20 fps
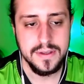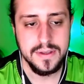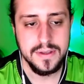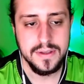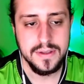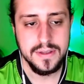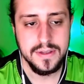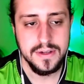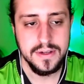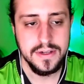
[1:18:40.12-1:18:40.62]

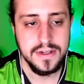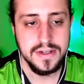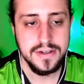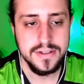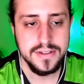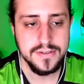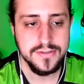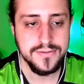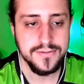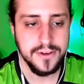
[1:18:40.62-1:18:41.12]

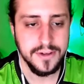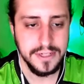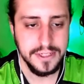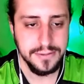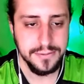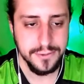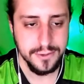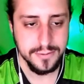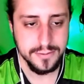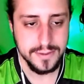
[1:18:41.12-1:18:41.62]
Here's a funny
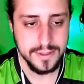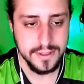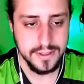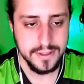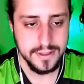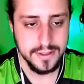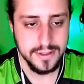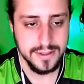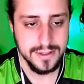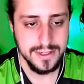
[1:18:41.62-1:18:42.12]
rumor.
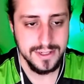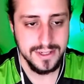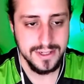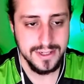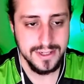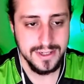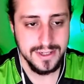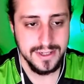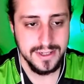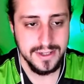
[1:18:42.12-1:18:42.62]

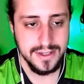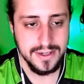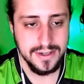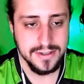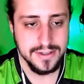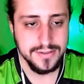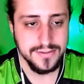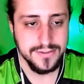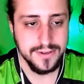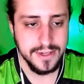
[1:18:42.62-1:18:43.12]

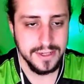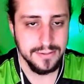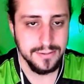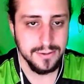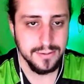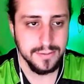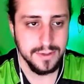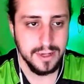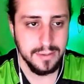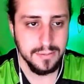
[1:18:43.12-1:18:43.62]
Here's a funny
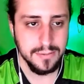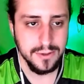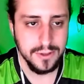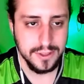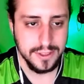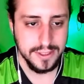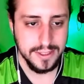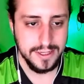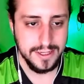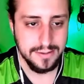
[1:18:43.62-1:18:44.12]
rumor I'm
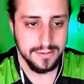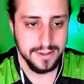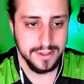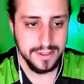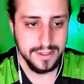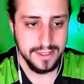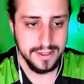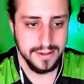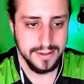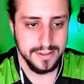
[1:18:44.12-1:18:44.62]
looking at
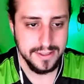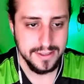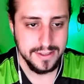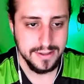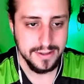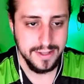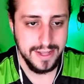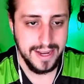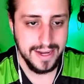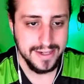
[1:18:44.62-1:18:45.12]
right now. It says
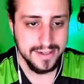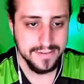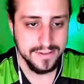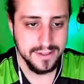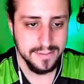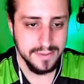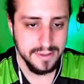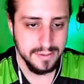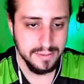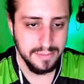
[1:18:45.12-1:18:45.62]
lack of
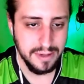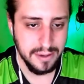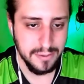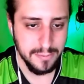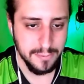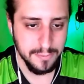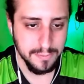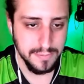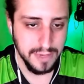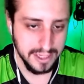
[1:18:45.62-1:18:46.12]
commitment
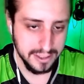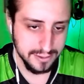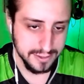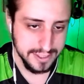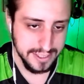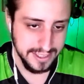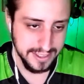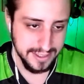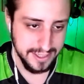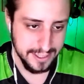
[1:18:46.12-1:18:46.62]
by Michael
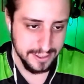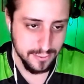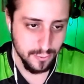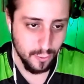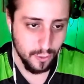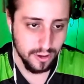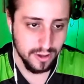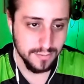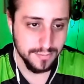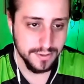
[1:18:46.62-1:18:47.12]
Keaton has
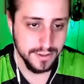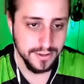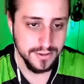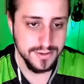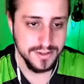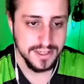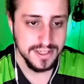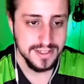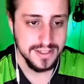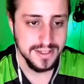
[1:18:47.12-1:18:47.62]
Warner
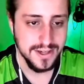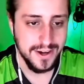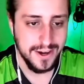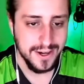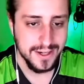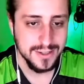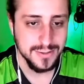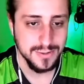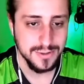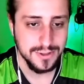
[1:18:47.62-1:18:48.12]
Brothers in
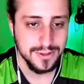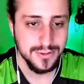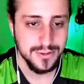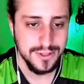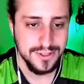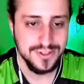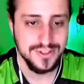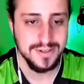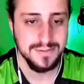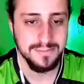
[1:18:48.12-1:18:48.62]
talks with
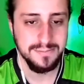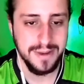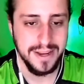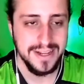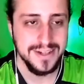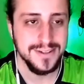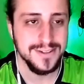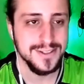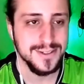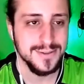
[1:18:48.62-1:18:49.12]
Christian
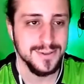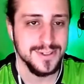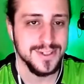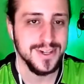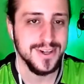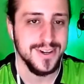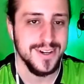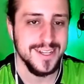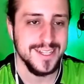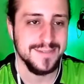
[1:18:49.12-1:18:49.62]
Bale to
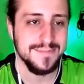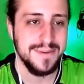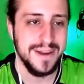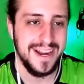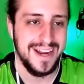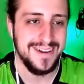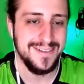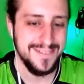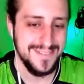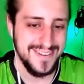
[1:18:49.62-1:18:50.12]
return as
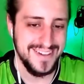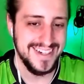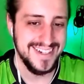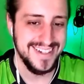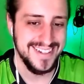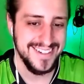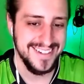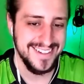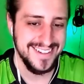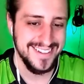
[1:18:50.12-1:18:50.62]

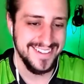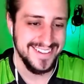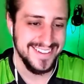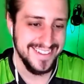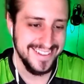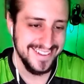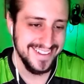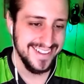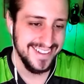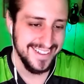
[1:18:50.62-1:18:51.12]
Batman.
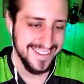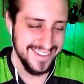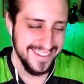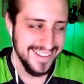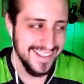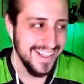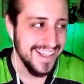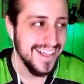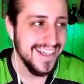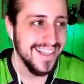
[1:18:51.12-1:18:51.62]

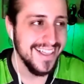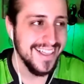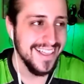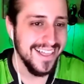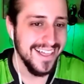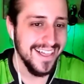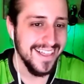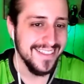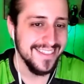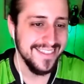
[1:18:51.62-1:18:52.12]

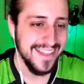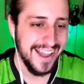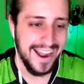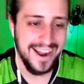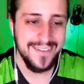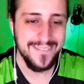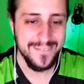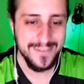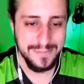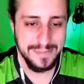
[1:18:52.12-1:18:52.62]

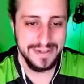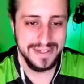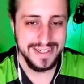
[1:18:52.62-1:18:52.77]
That would be.